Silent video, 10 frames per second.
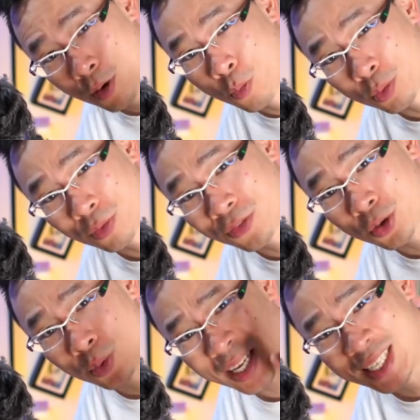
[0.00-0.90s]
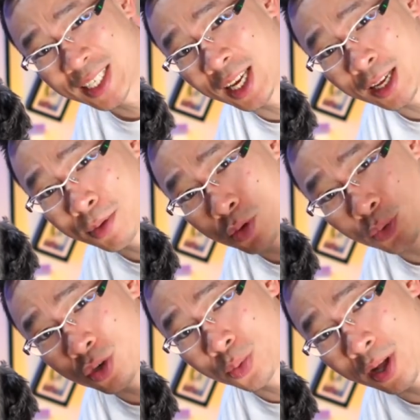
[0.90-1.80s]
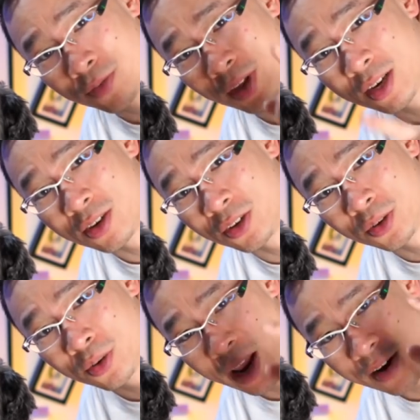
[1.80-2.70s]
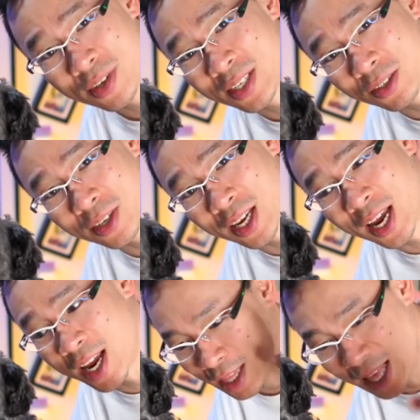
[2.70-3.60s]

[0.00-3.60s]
one review a day between 12 and noon every single day,